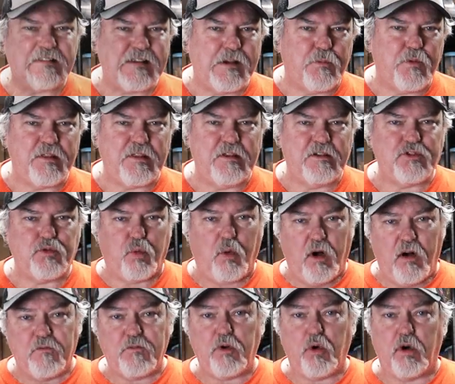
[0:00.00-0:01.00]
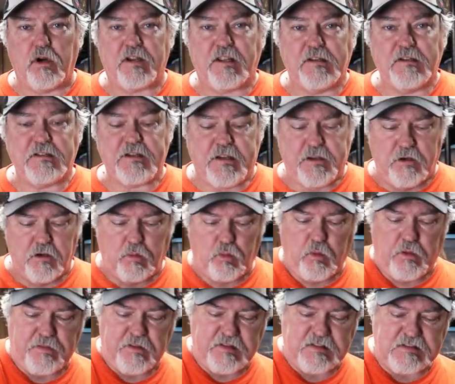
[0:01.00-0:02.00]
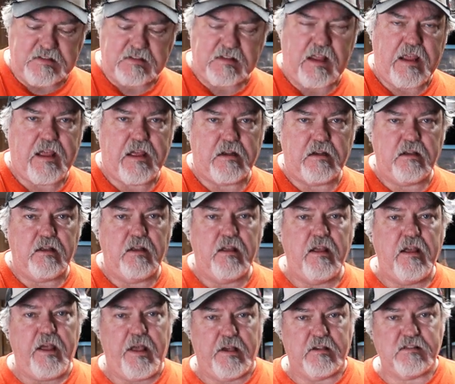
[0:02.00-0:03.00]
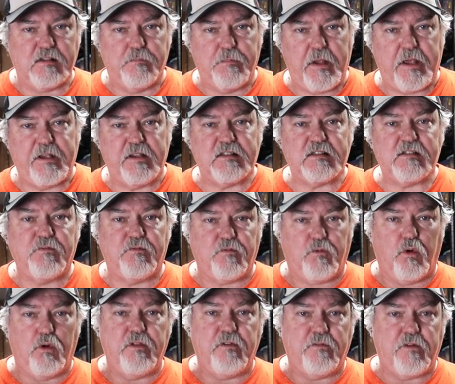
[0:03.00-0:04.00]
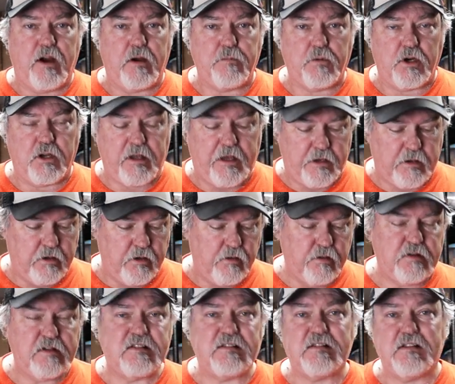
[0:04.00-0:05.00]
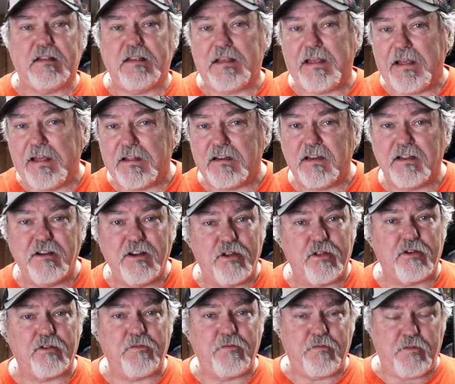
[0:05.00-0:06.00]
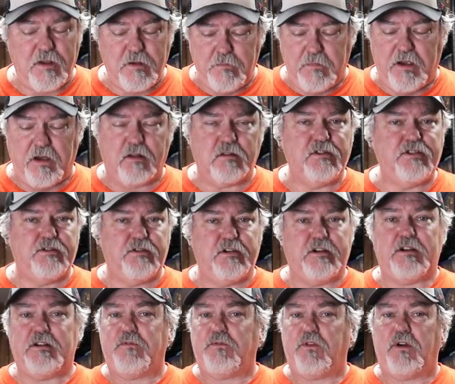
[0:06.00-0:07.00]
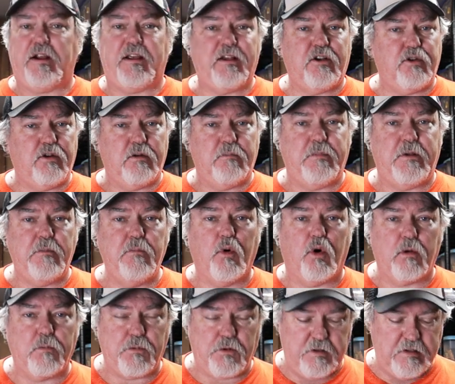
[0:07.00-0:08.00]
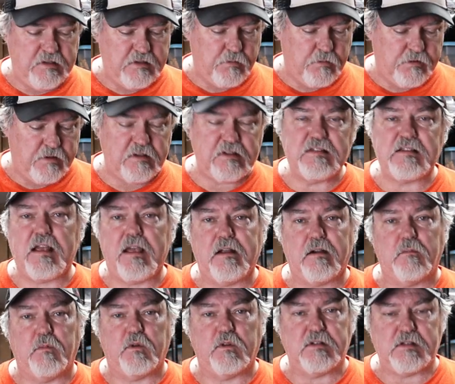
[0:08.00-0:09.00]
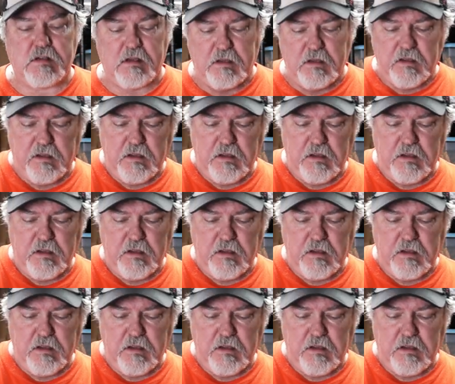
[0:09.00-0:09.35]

set with the 12-quart container with sand as a base for the viper gecko. This is again, another female. Jennifer, I couldn't be more pleased with these animals.